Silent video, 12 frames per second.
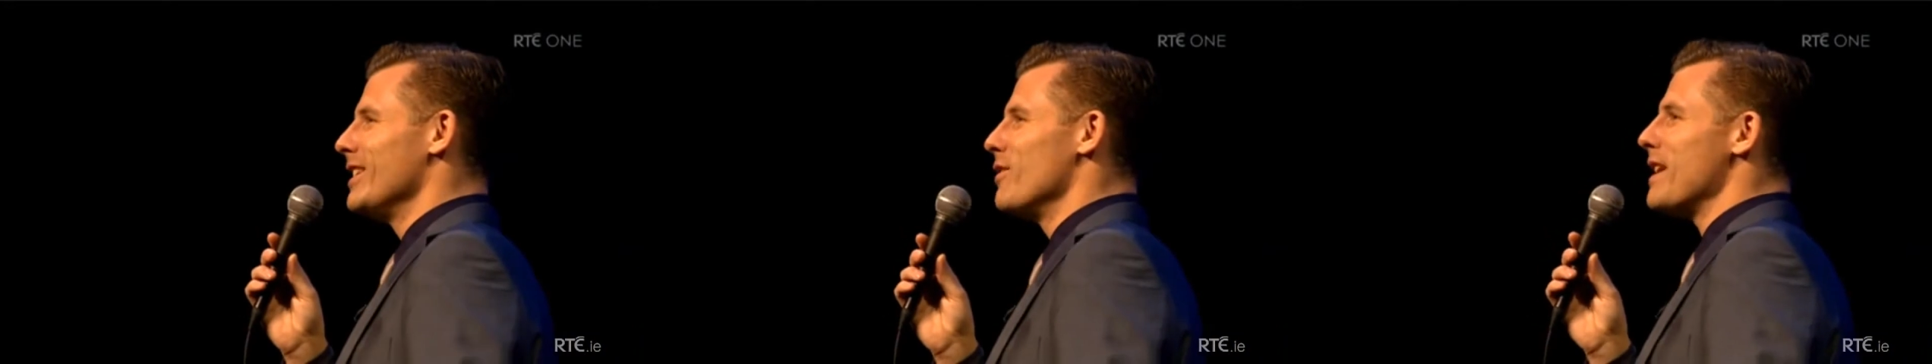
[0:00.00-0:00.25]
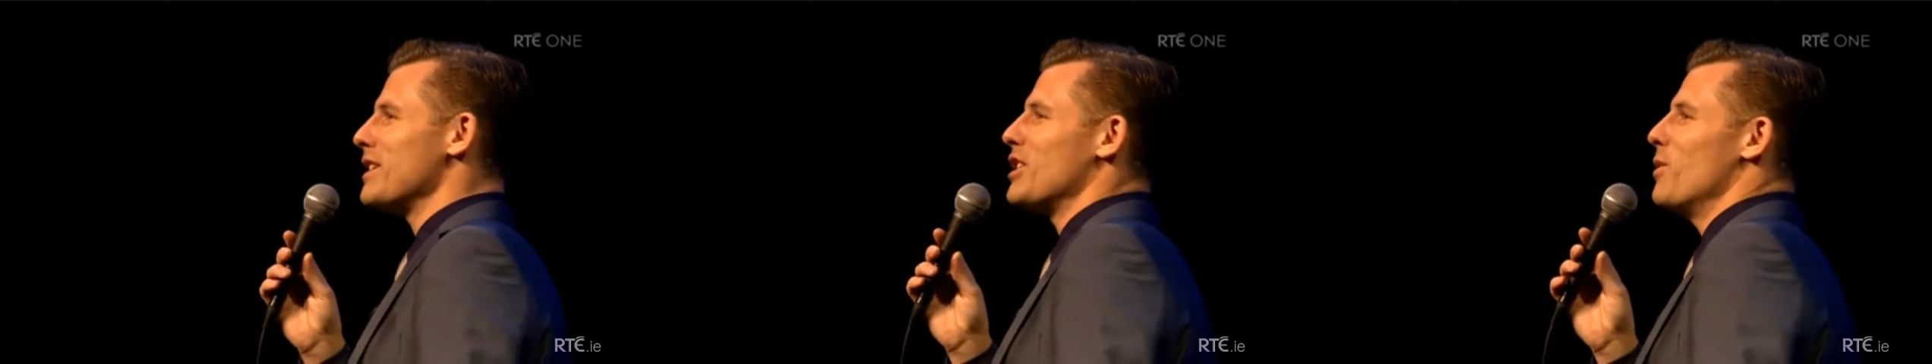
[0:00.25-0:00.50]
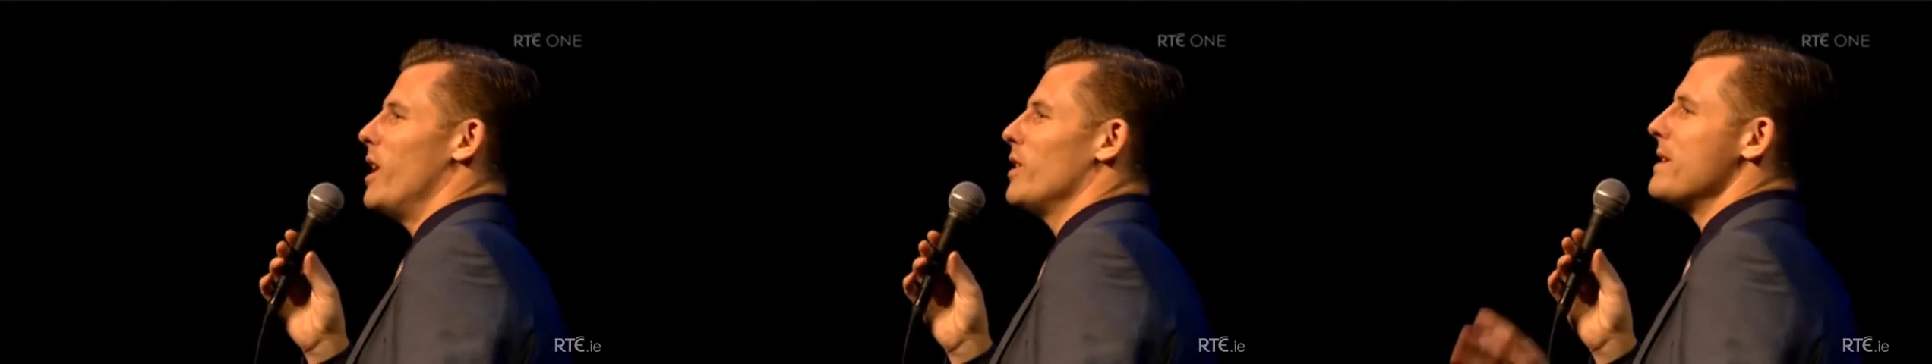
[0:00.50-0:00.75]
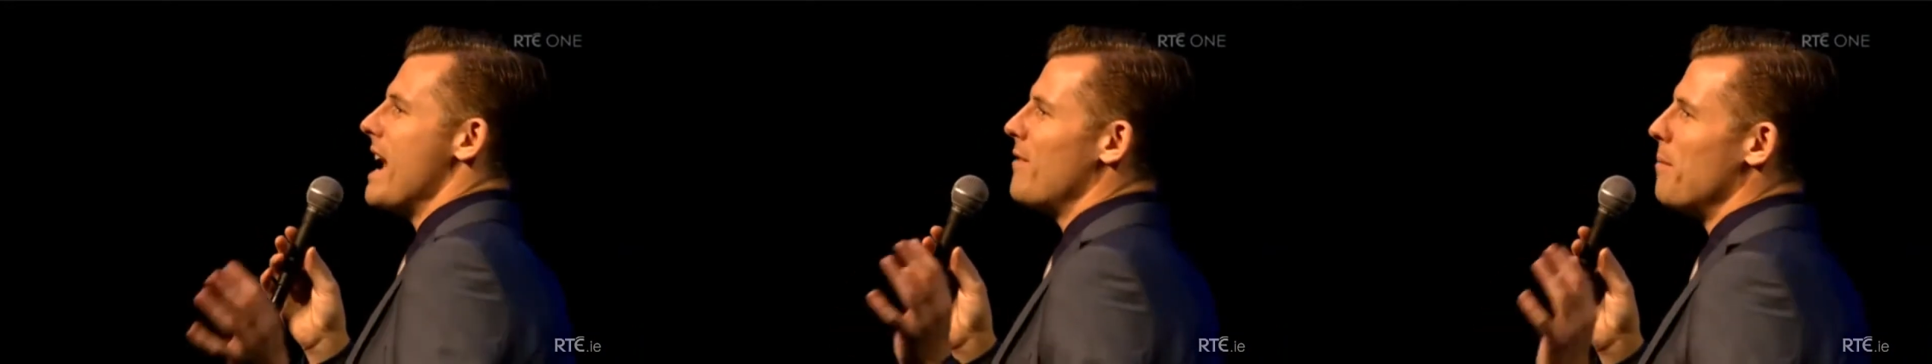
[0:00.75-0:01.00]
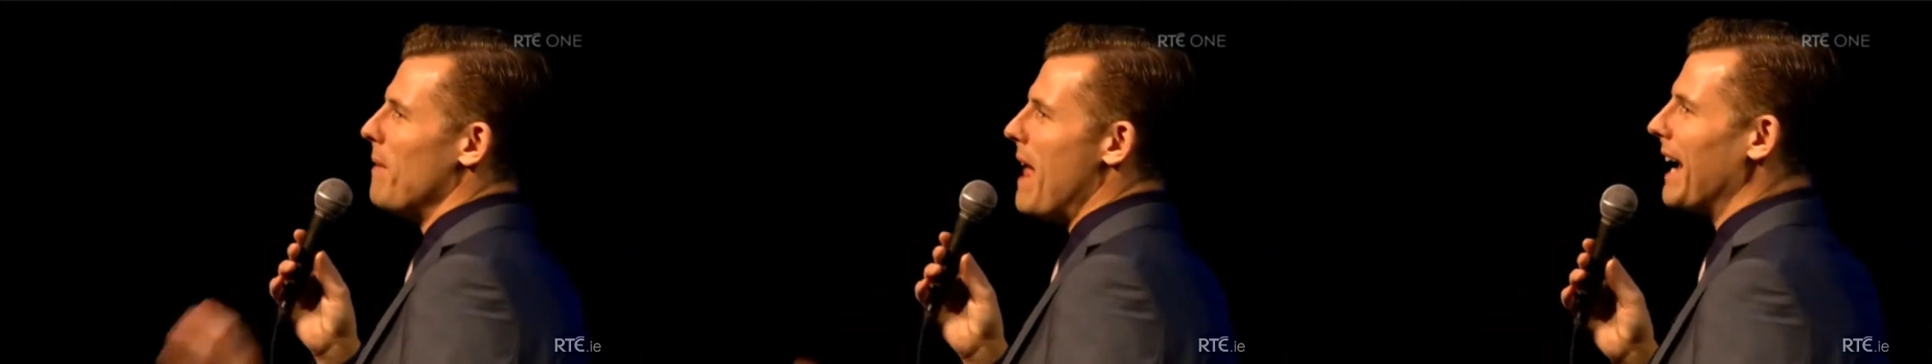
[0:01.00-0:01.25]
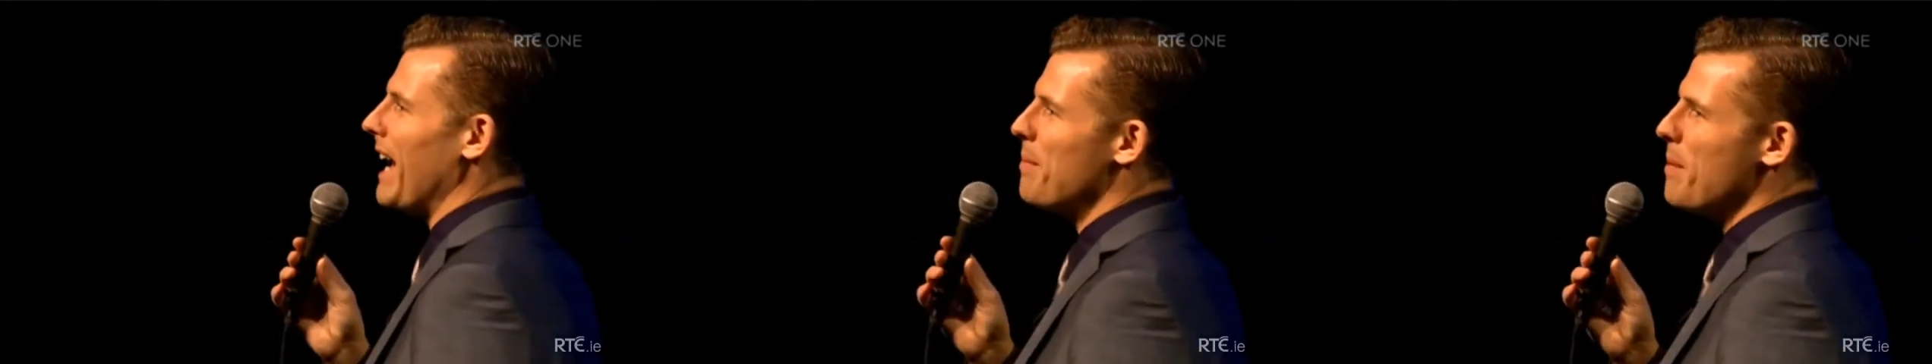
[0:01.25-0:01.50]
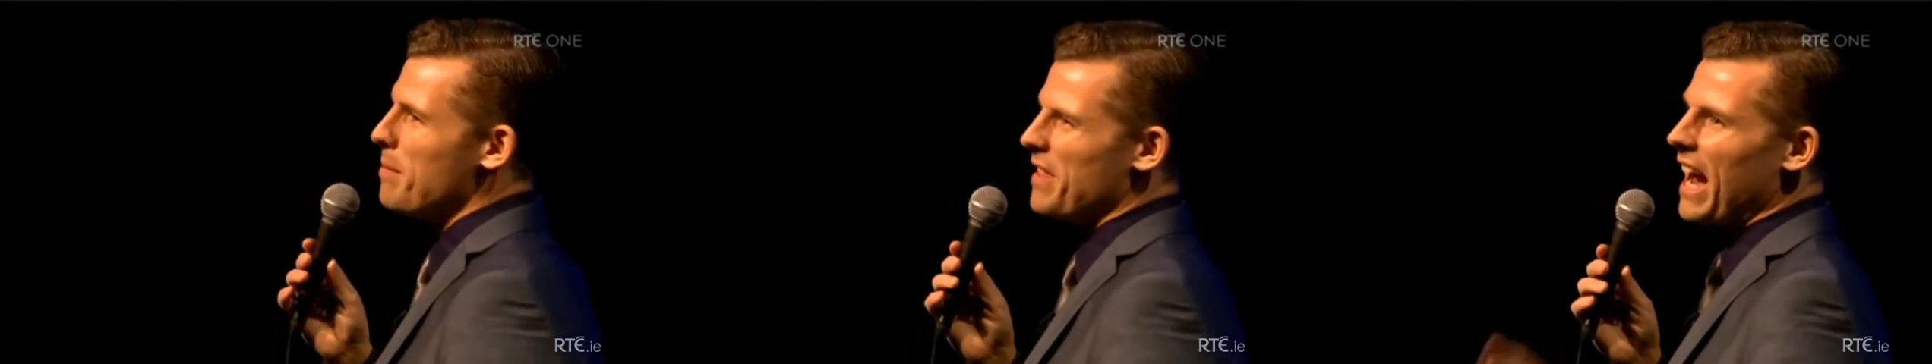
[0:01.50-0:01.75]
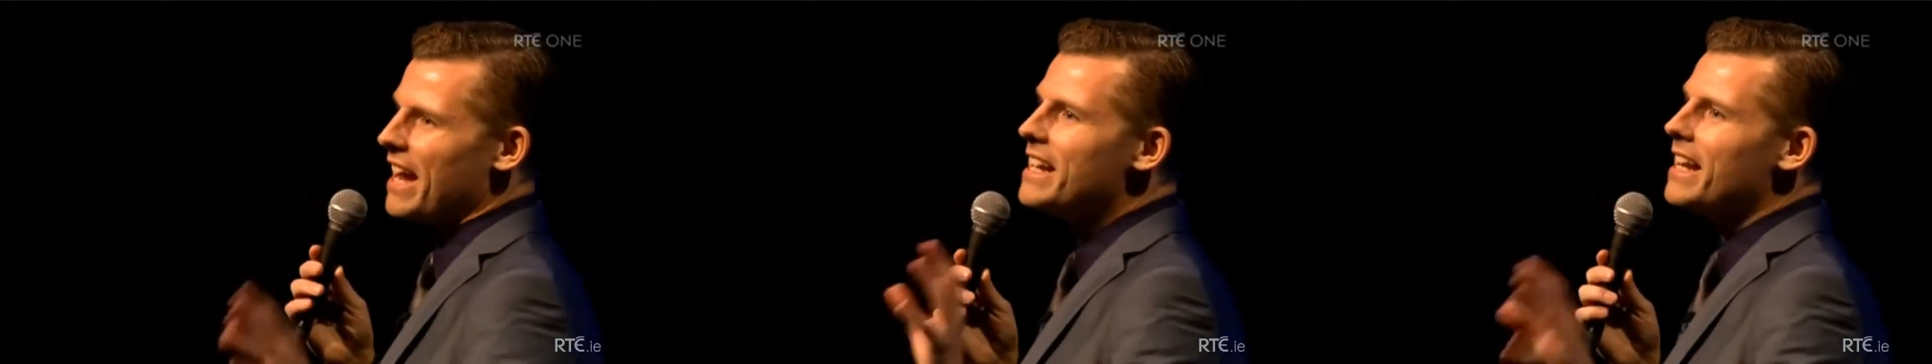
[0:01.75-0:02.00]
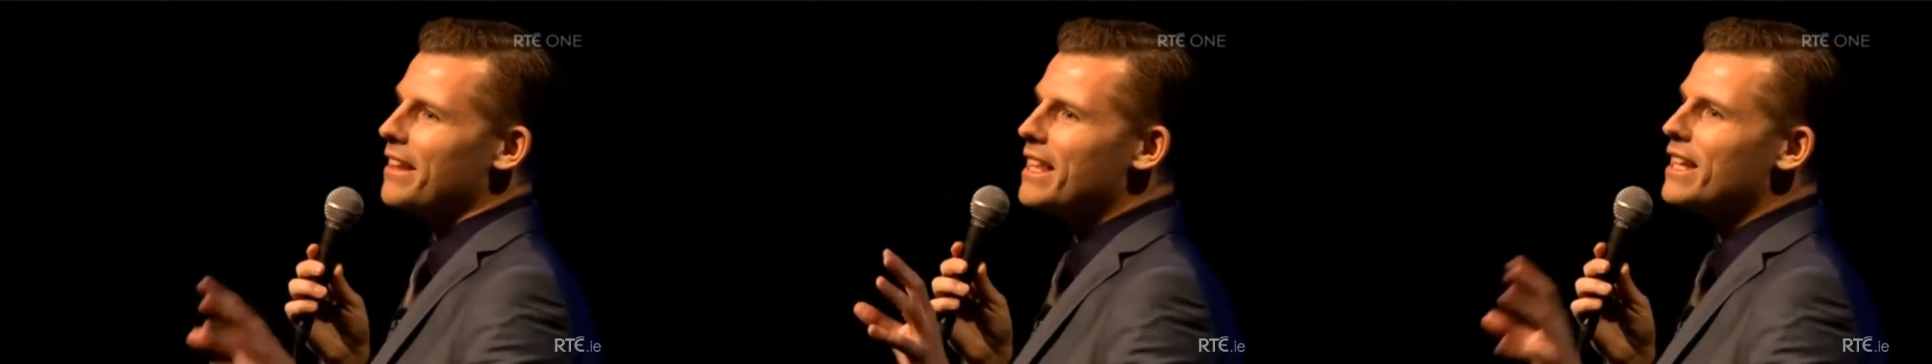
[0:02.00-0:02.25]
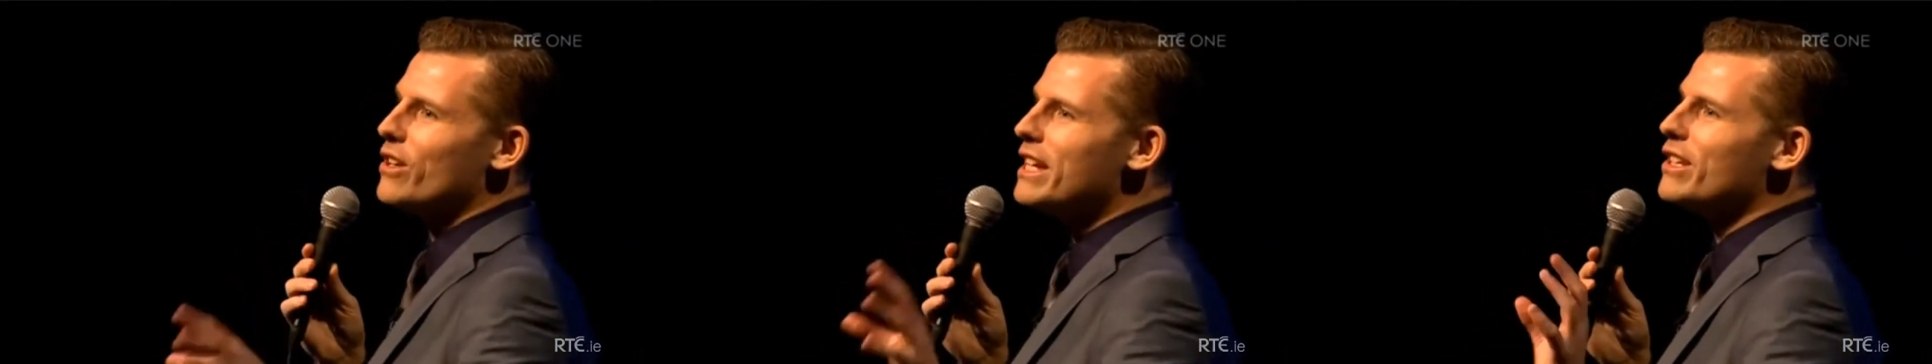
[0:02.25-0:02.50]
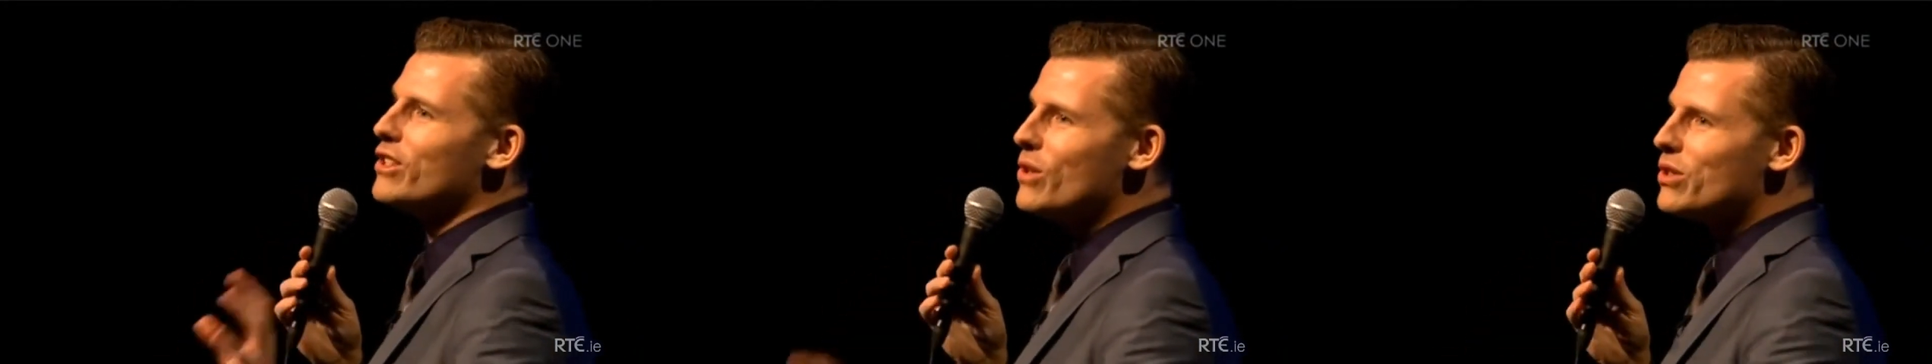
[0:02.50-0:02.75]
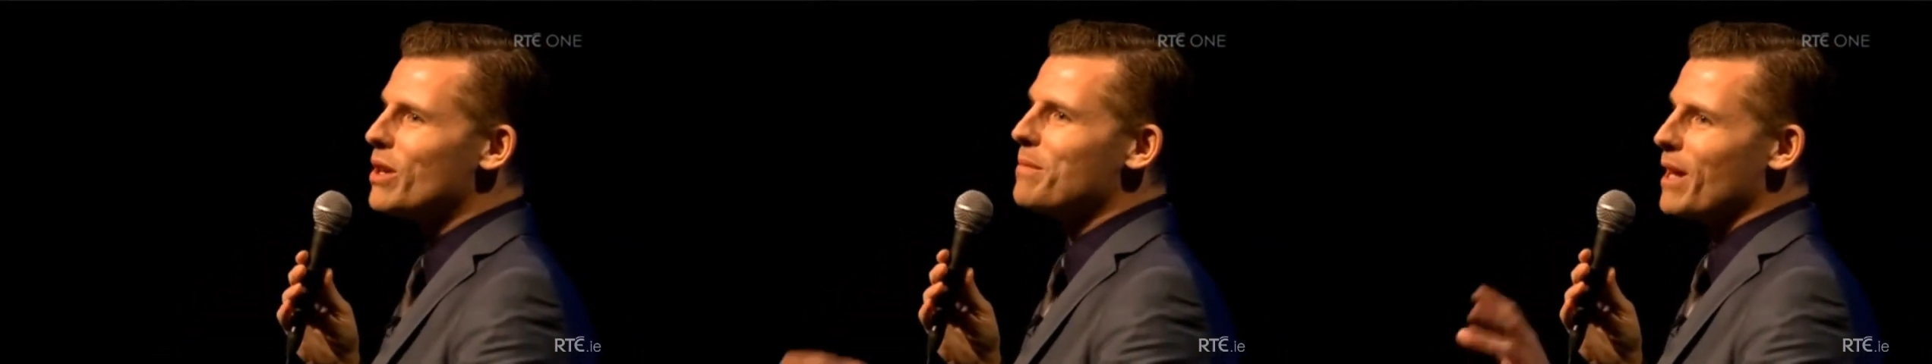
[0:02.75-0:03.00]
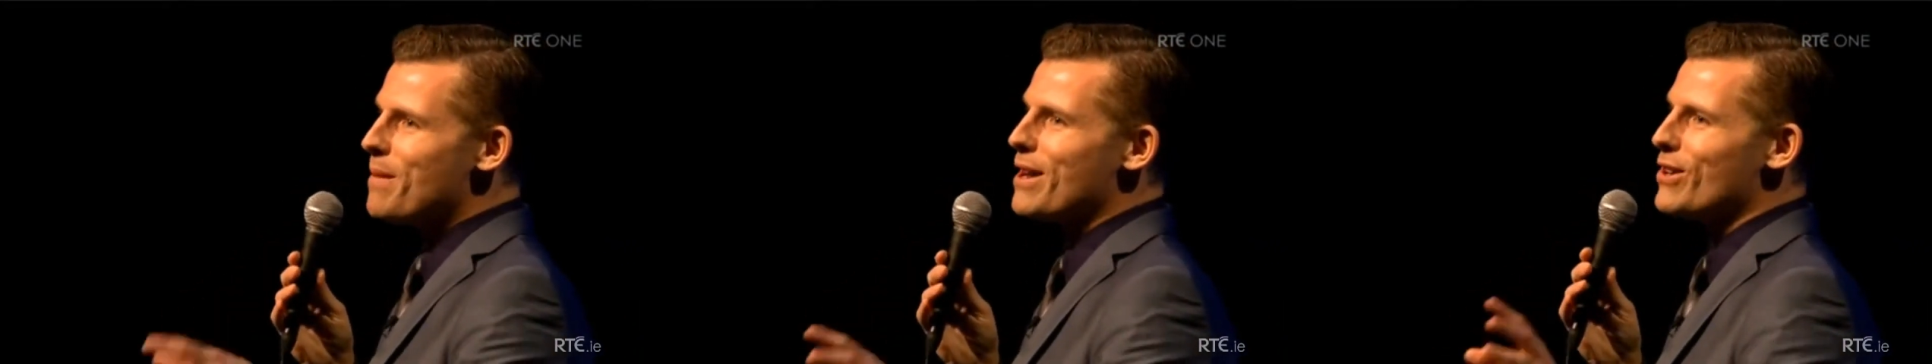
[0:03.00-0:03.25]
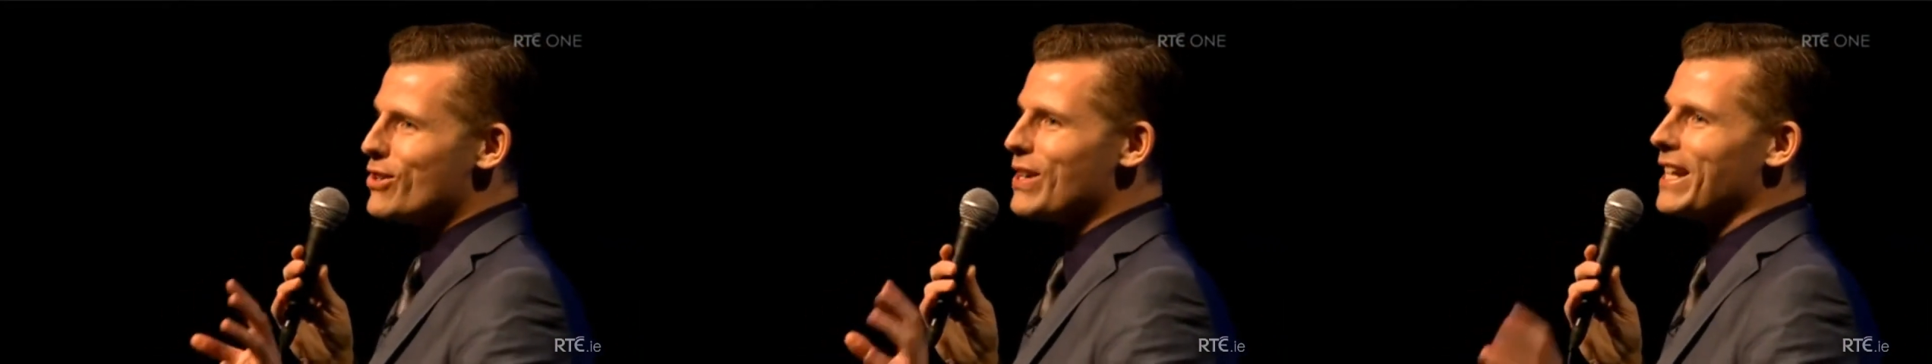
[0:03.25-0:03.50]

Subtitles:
In the rest of the world, when you have a blackout, people think, I think you need to do something about your